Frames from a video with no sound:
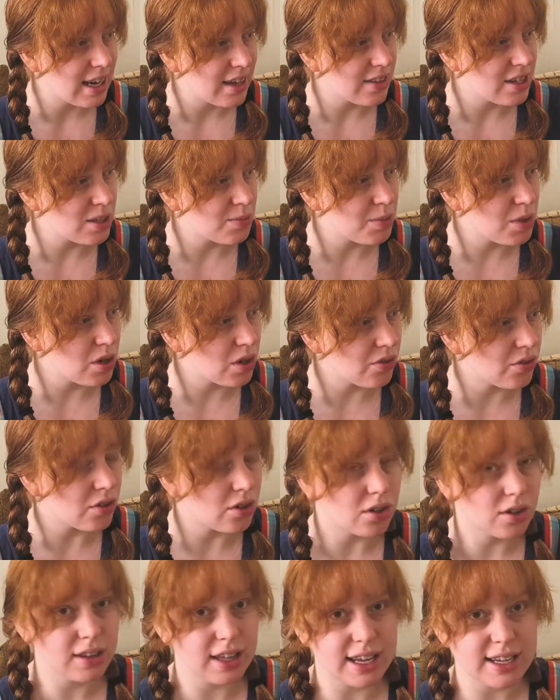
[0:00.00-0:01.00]
this
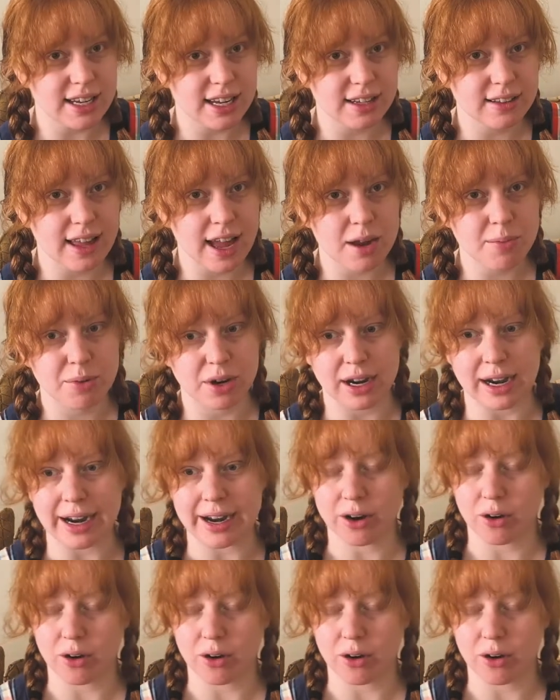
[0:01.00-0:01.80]
beautiful lending library,